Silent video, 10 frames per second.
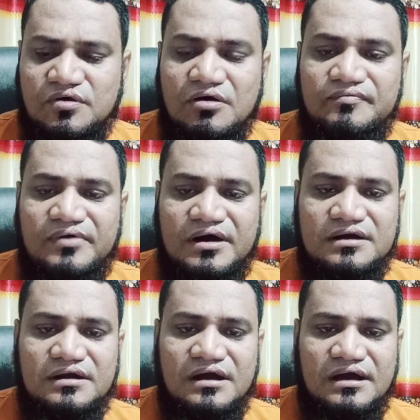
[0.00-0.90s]
offer
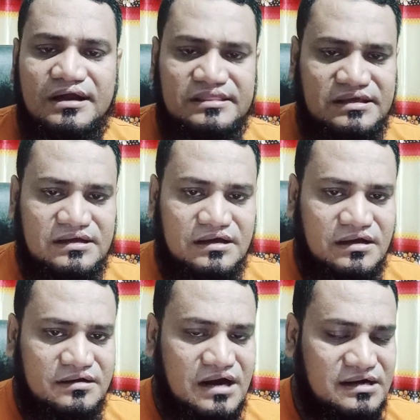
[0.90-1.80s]
in
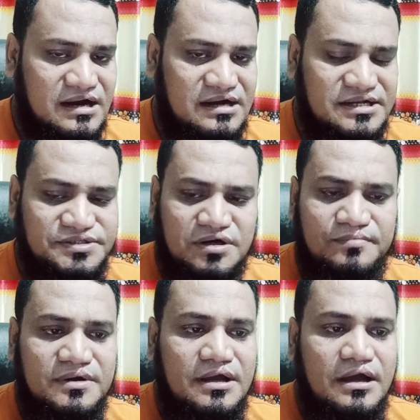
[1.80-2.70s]
the data entry job.